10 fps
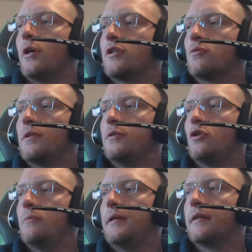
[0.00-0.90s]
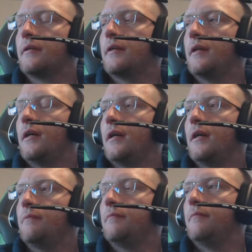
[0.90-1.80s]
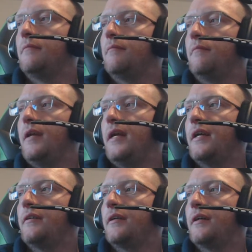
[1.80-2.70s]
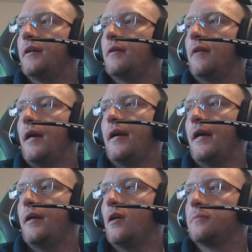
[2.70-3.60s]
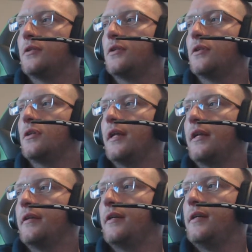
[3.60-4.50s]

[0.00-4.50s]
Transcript: charge with the tubing, and I helped a little, and